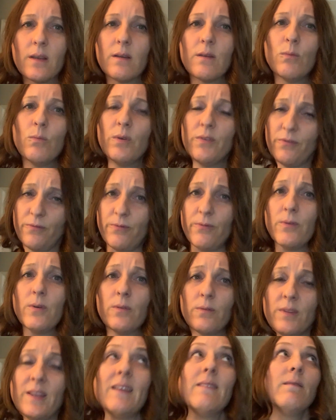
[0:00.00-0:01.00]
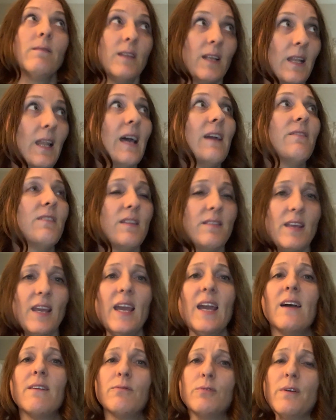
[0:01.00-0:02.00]
with the life that they
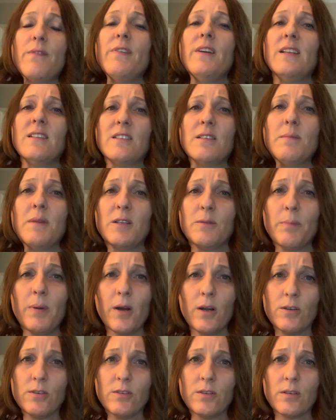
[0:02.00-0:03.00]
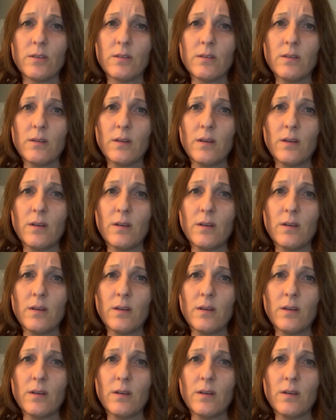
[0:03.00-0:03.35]
have with intimate partner.